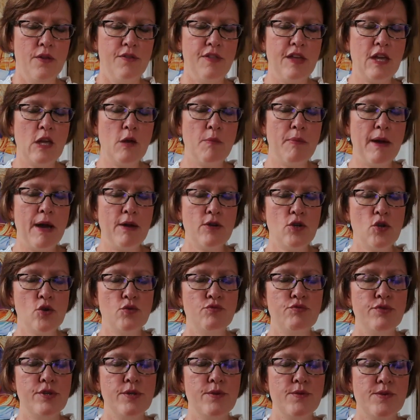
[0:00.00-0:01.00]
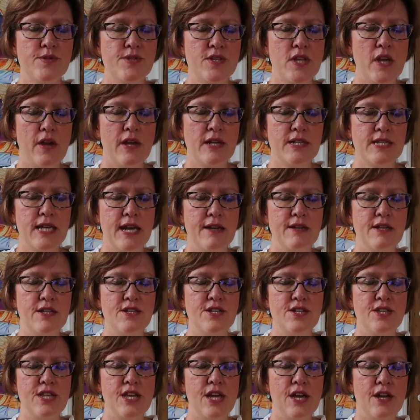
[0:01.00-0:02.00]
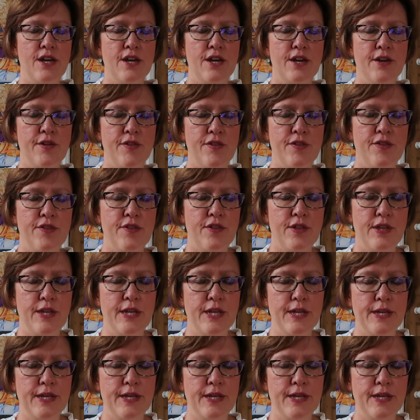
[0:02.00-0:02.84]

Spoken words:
Think about your roots going down into the earth.